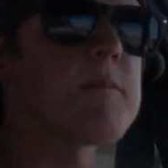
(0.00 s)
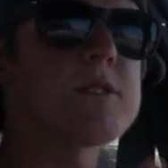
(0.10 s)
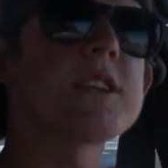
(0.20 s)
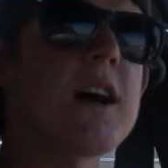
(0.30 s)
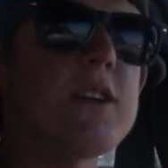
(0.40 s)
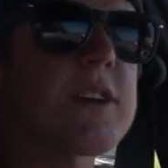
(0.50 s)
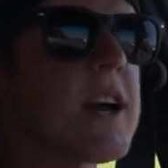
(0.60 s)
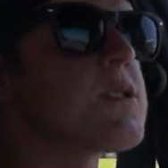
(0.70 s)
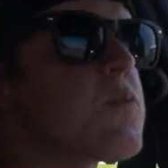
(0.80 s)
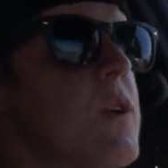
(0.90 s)
I'm just telling you
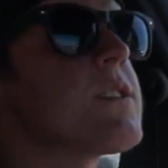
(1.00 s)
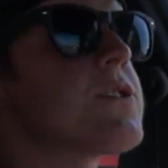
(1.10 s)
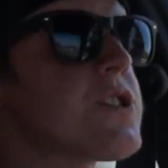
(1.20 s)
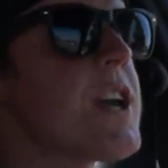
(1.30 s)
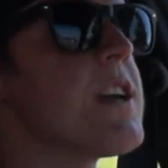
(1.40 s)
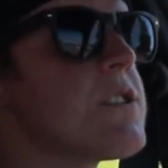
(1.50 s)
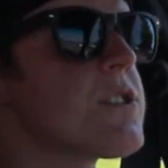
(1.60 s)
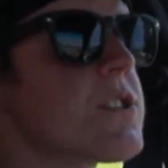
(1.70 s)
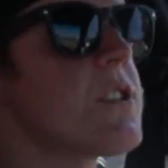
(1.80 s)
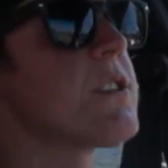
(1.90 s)
guys what has
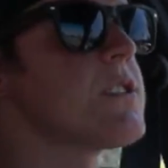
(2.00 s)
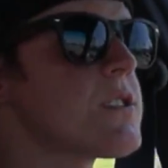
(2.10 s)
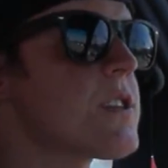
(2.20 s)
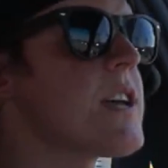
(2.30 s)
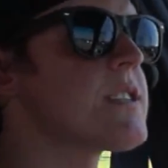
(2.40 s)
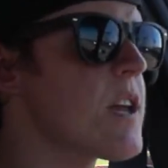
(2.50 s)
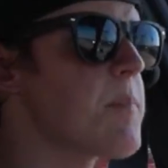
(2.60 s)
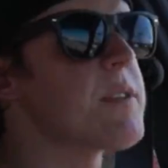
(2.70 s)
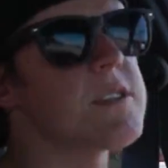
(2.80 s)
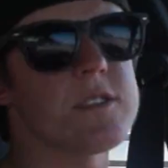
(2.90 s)
changed since
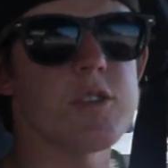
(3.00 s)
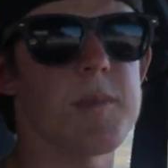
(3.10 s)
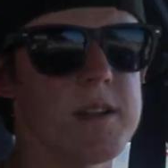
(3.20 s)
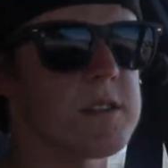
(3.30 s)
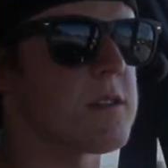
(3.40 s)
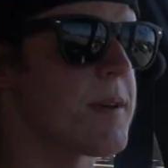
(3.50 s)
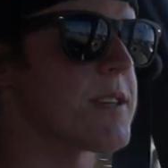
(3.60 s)
I put these new mounts on,